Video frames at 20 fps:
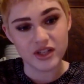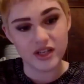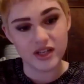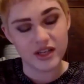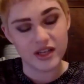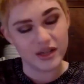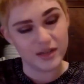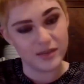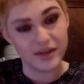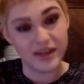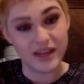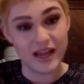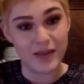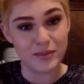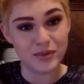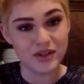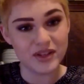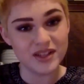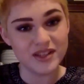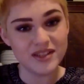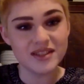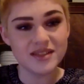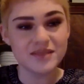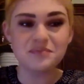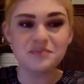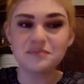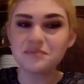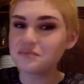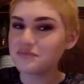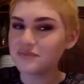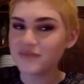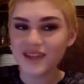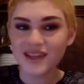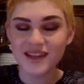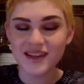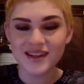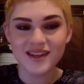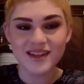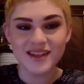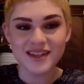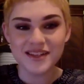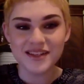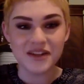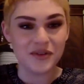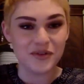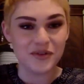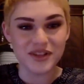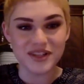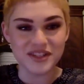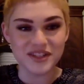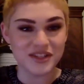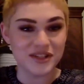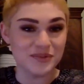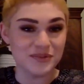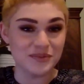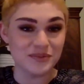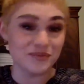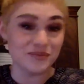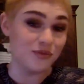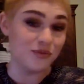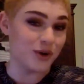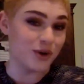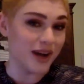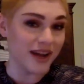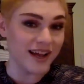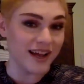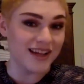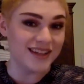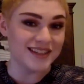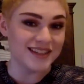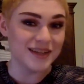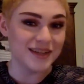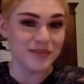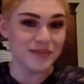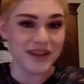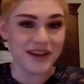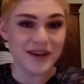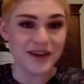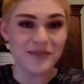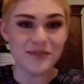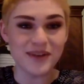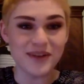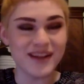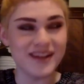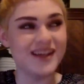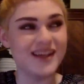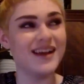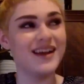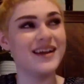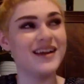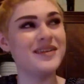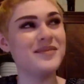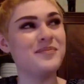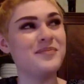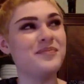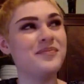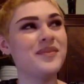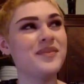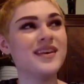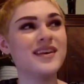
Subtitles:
in Minneapolis. Not really sure why I ended up there, but you know,